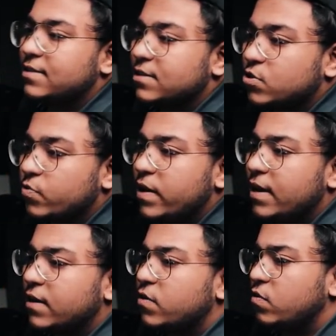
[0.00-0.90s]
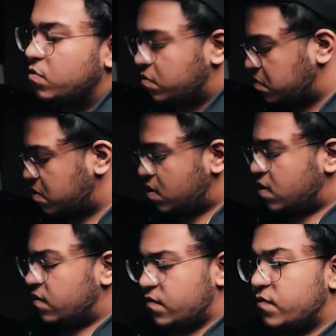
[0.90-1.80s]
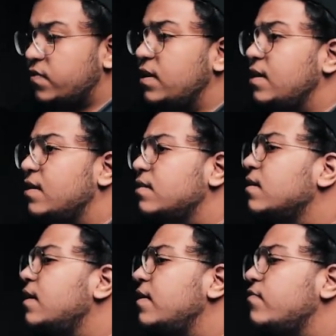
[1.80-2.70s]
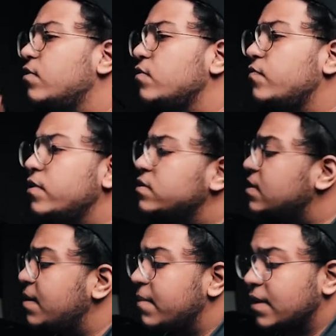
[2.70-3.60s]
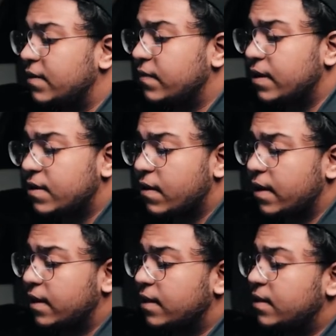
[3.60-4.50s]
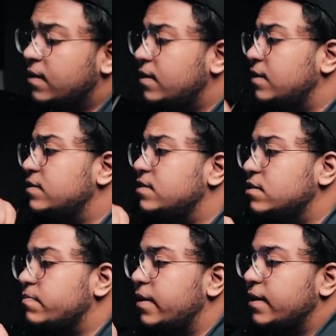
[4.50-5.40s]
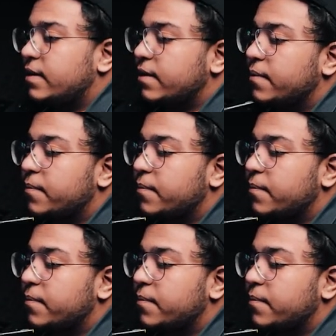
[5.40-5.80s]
just tweak it to 15 and 30 for the first time and give it a try. Let's just play it.